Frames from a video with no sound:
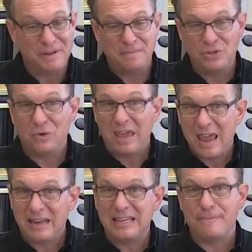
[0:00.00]
But you
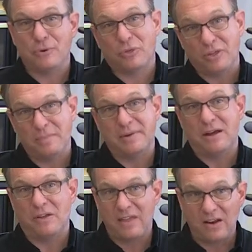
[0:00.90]
can keep your thumb
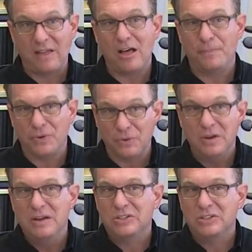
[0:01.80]
down, and that'll help you